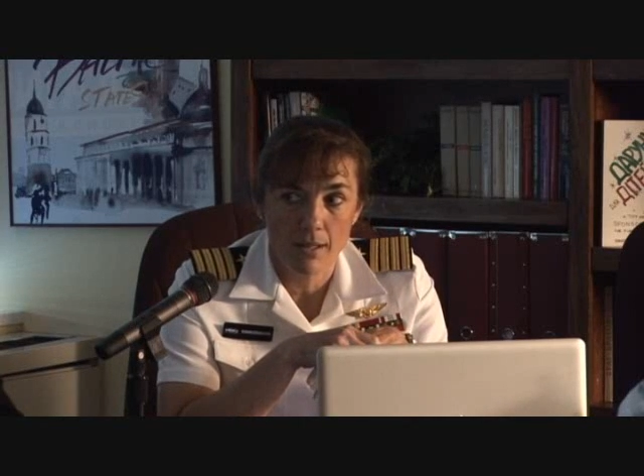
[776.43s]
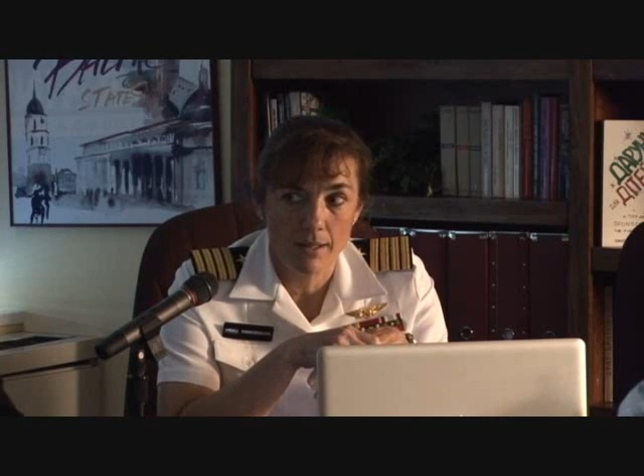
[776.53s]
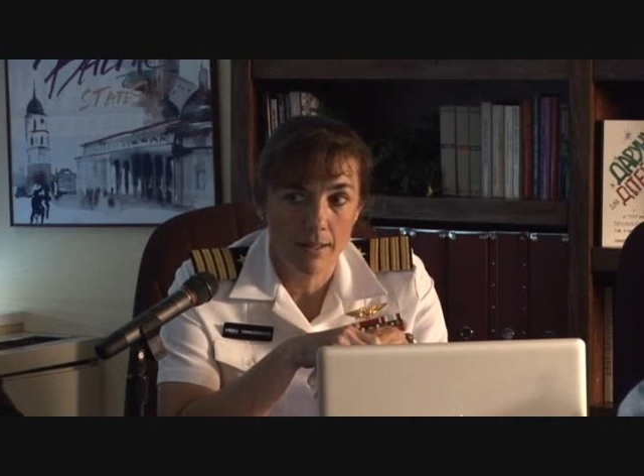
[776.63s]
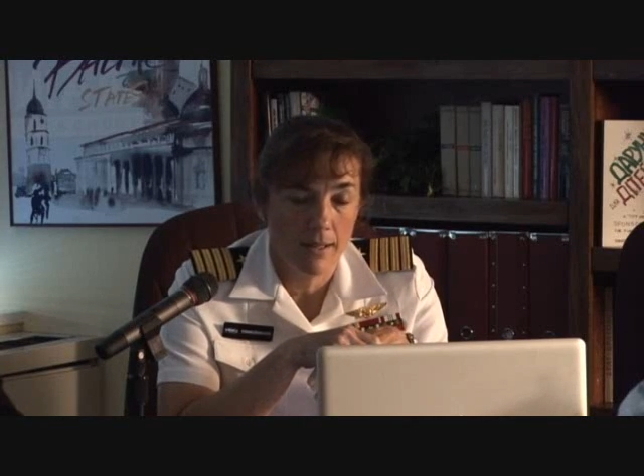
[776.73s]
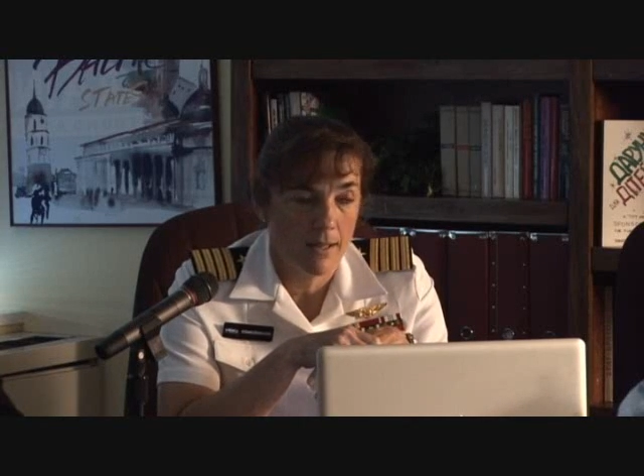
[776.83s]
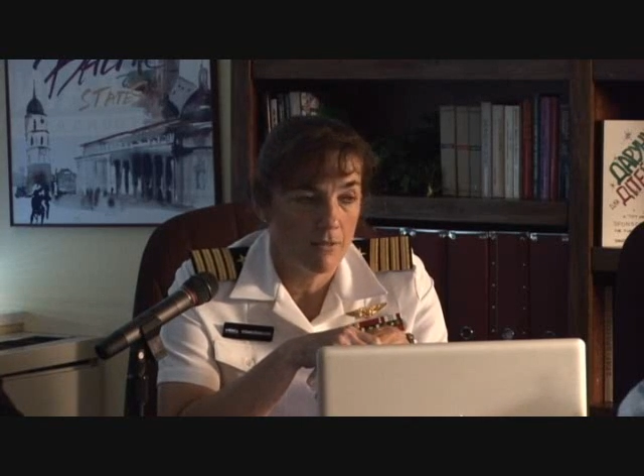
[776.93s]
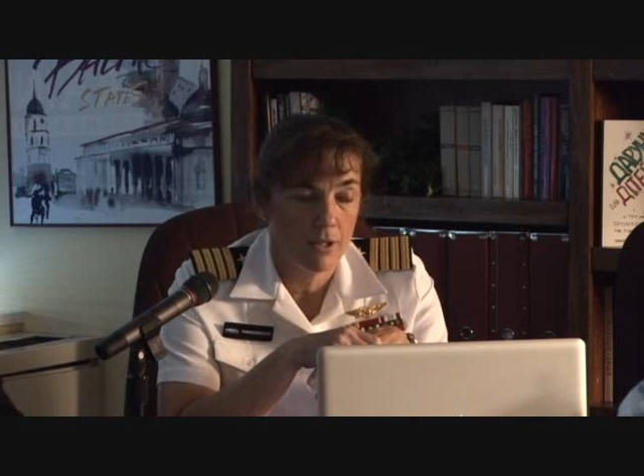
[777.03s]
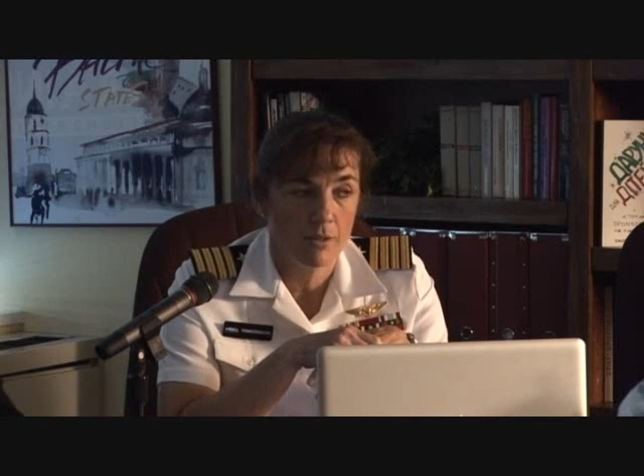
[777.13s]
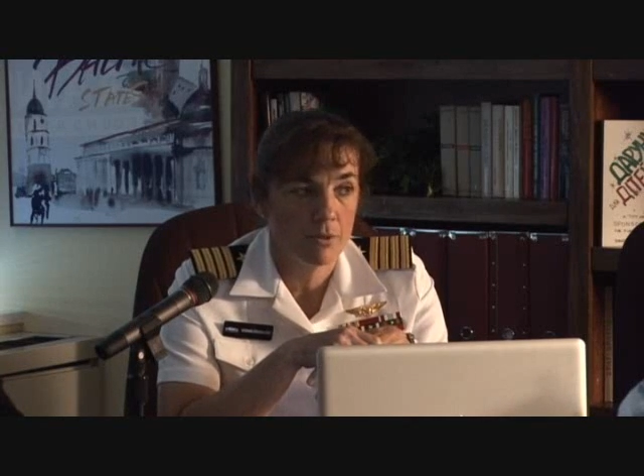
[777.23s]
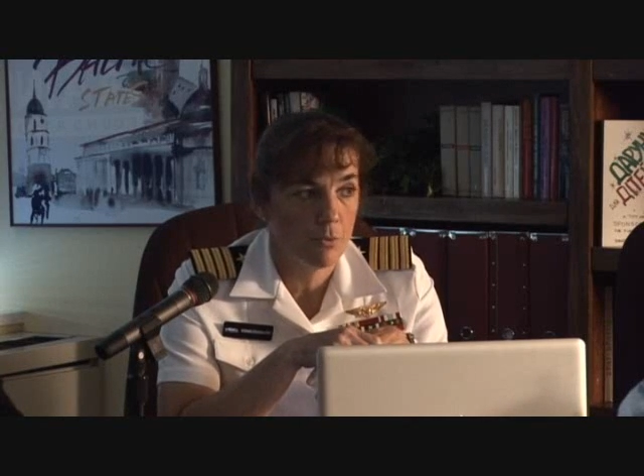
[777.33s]
and
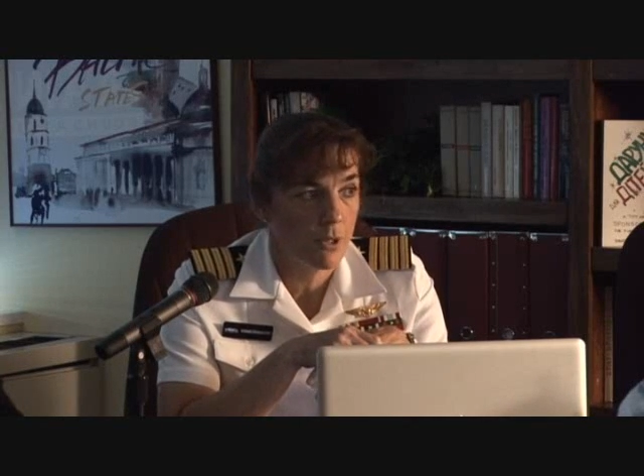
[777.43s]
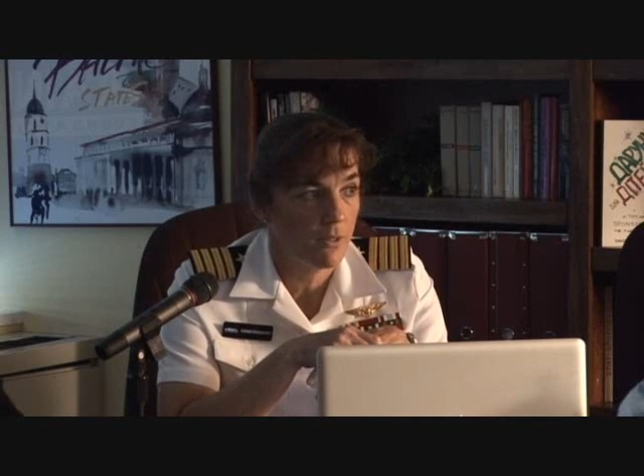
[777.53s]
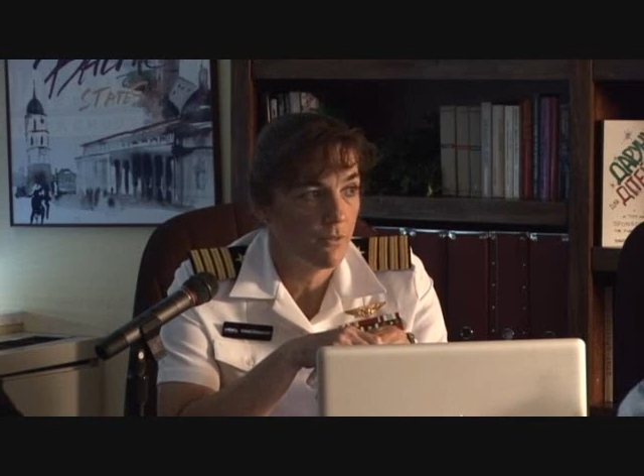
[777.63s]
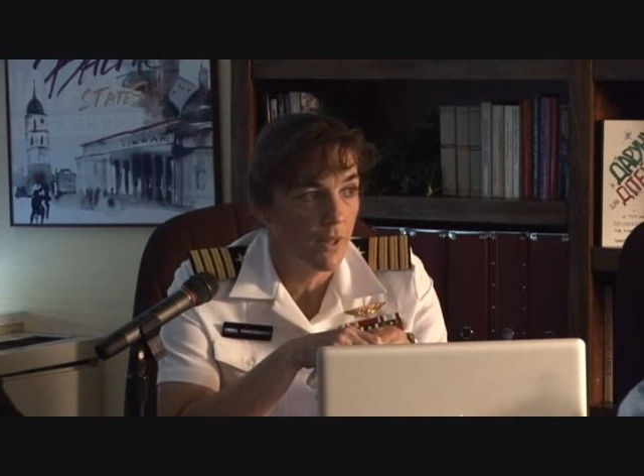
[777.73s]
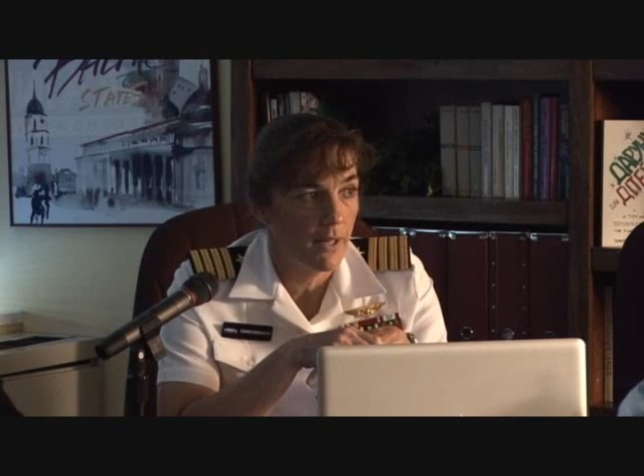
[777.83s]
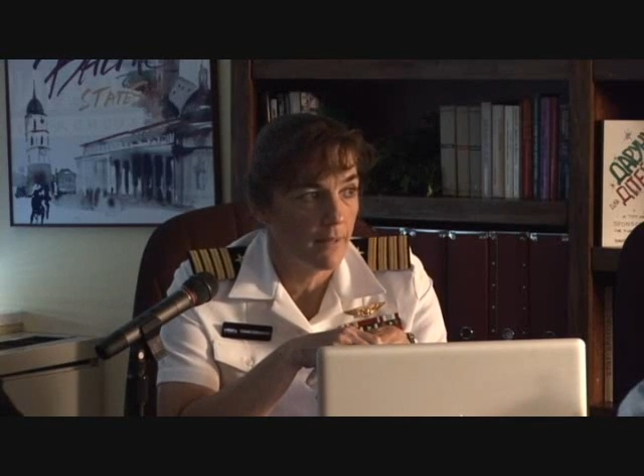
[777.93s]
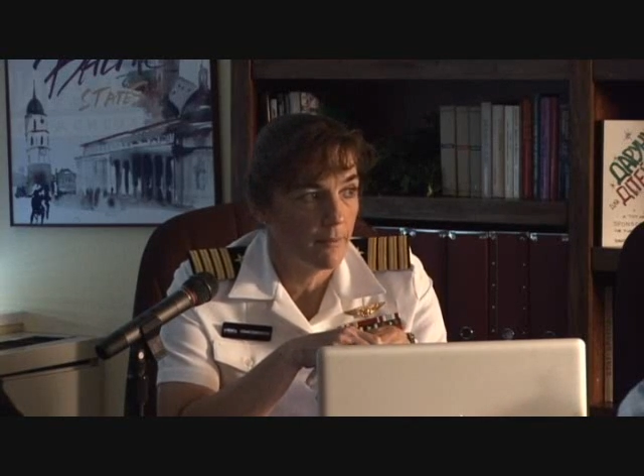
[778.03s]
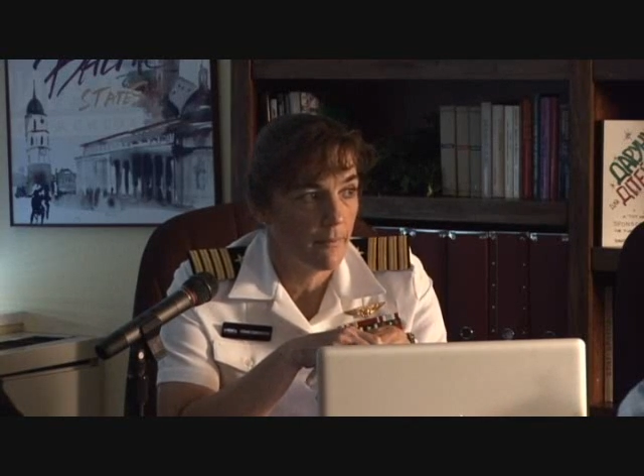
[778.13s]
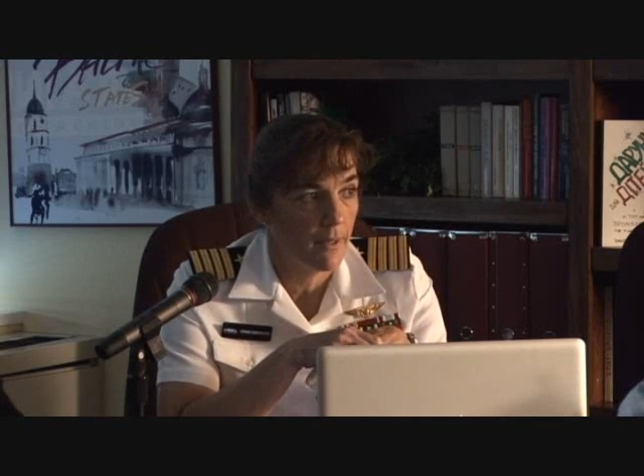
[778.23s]
everything was working fine.